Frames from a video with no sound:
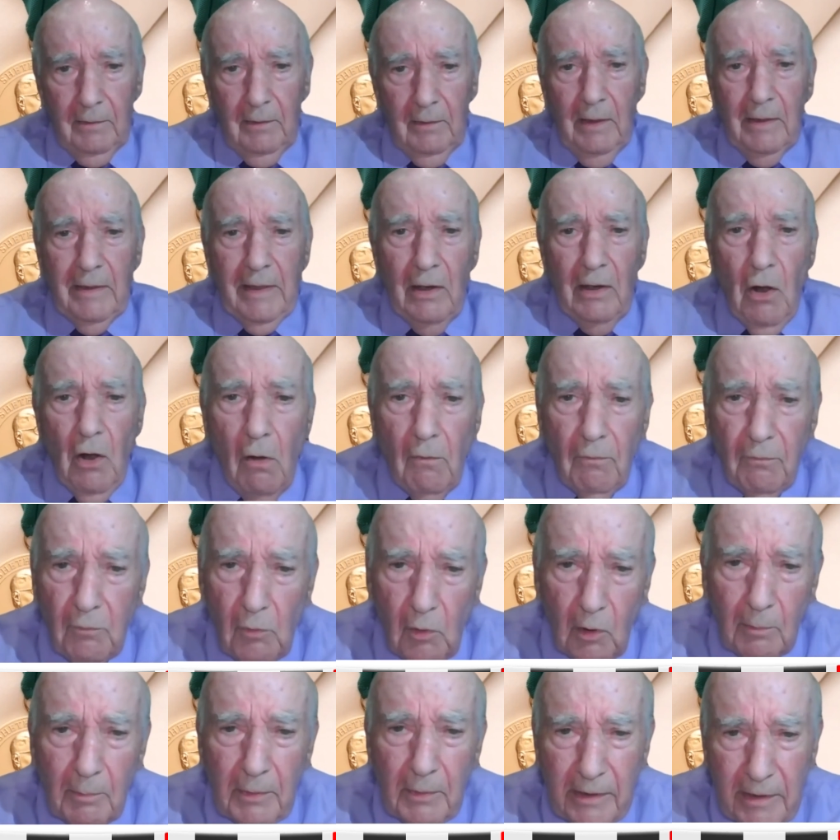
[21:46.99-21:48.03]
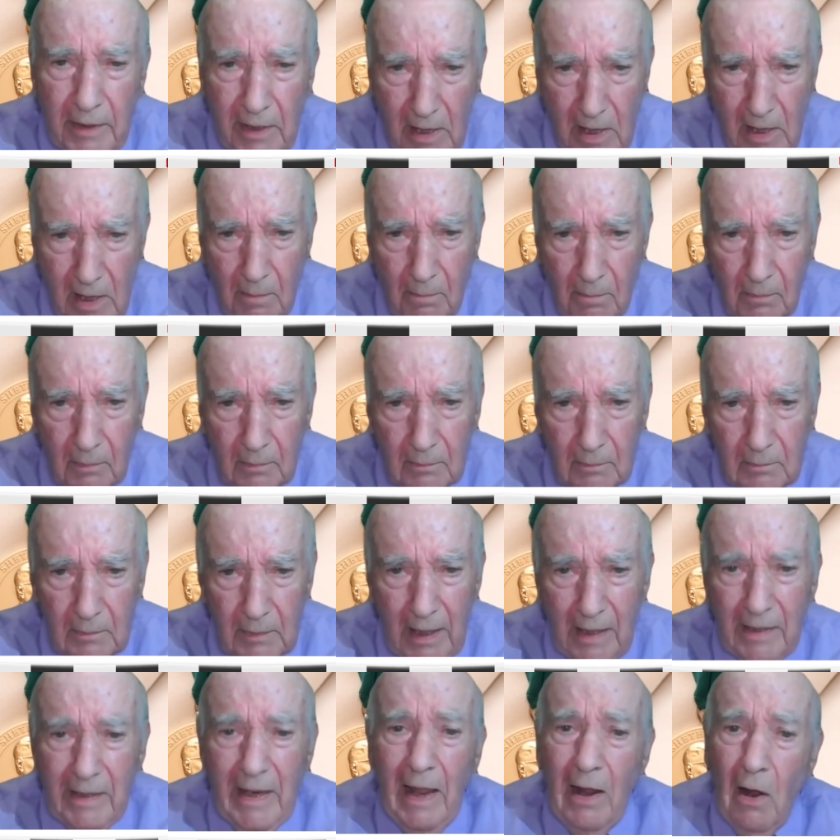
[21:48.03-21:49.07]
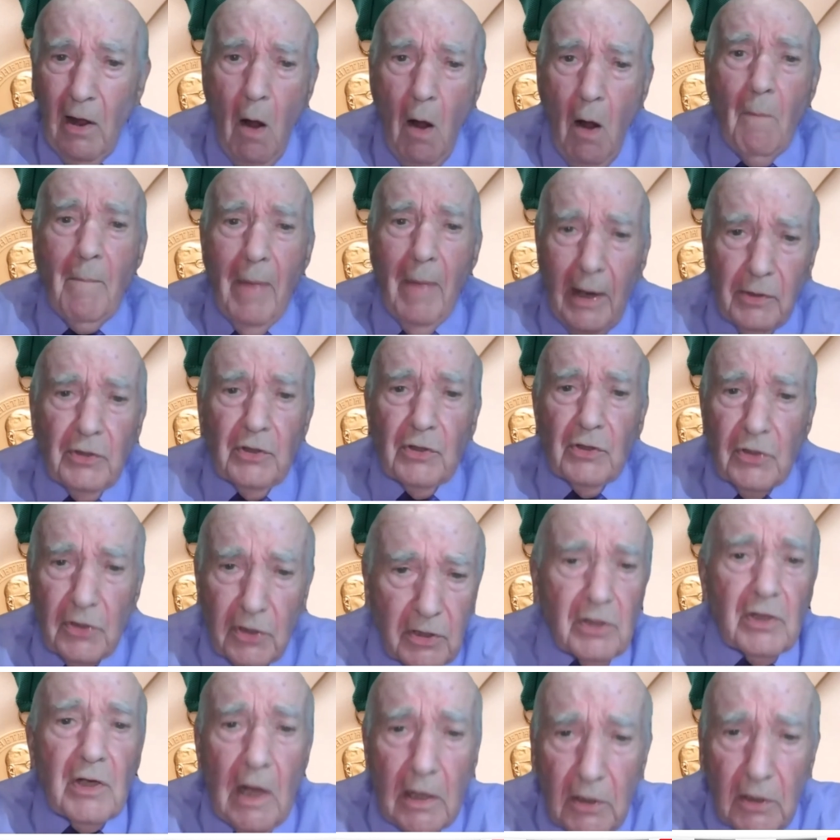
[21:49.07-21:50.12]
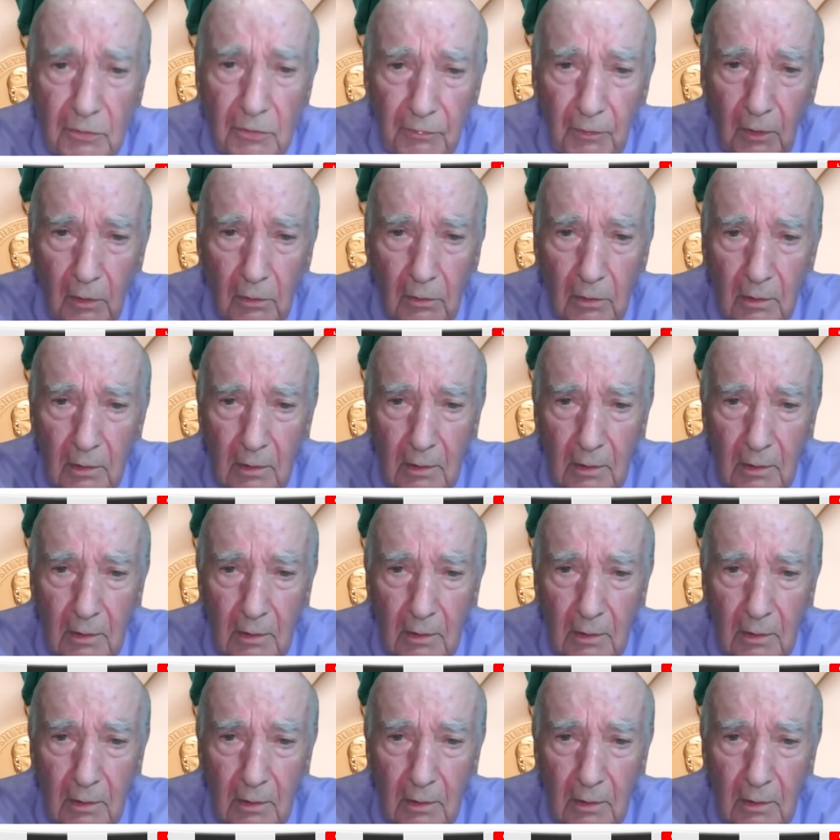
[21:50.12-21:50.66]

and they all form a team, and they all made you successful.